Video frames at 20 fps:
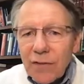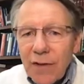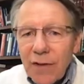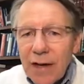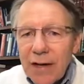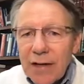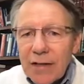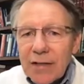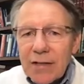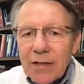
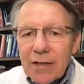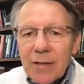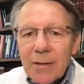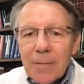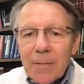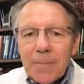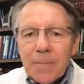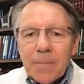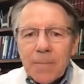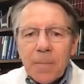device
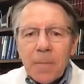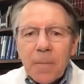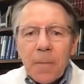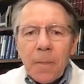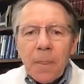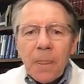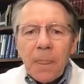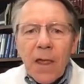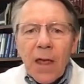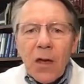
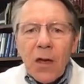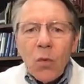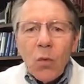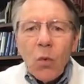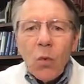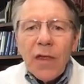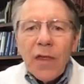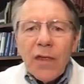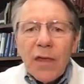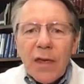
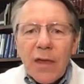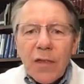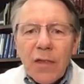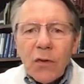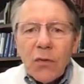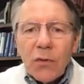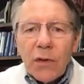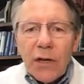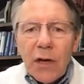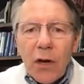within
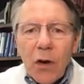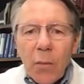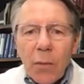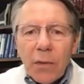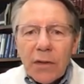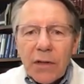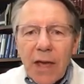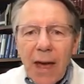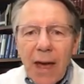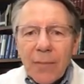the
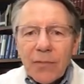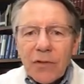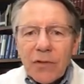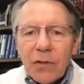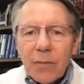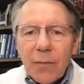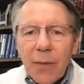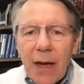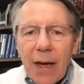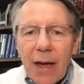reopened
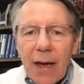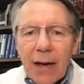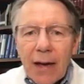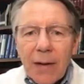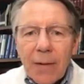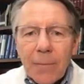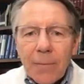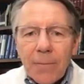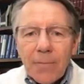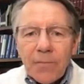capsular bag